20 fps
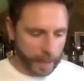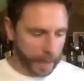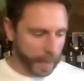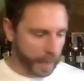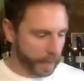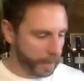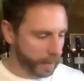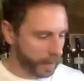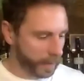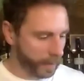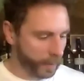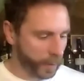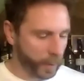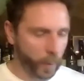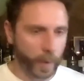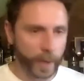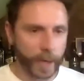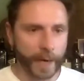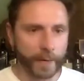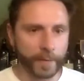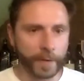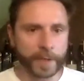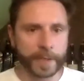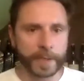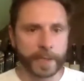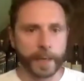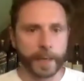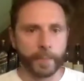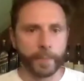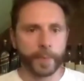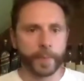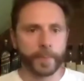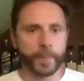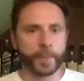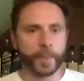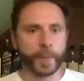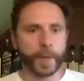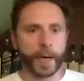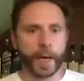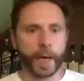And if you want to have a sip,
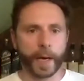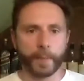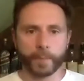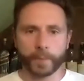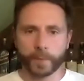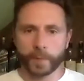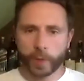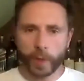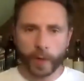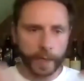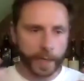try